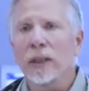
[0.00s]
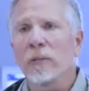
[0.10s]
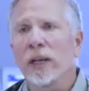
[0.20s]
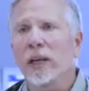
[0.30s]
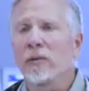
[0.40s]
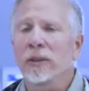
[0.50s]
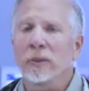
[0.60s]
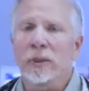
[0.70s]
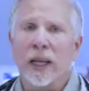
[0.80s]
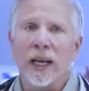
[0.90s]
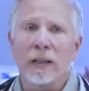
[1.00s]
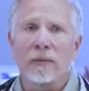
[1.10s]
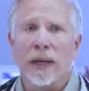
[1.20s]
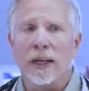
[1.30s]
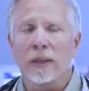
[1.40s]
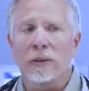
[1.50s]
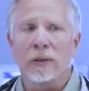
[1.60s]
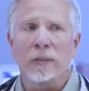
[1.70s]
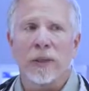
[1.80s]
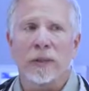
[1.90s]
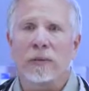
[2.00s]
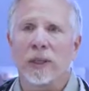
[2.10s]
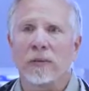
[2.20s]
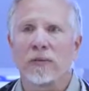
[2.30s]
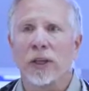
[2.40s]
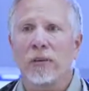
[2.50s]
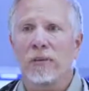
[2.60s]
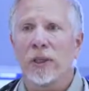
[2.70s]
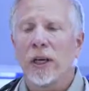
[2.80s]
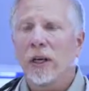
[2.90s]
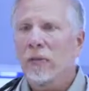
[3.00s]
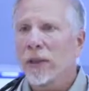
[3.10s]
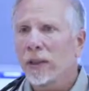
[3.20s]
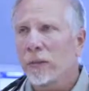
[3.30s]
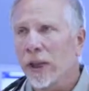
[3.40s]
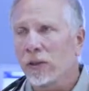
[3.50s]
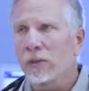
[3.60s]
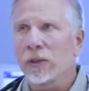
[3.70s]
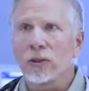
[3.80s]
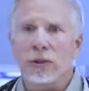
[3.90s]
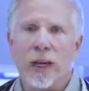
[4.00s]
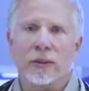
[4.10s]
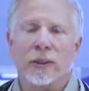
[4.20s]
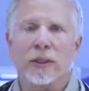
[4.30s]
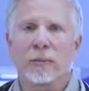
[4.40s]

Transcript: The white count was a bit elevated. There was a bit of a left shift, but the patient was stressed.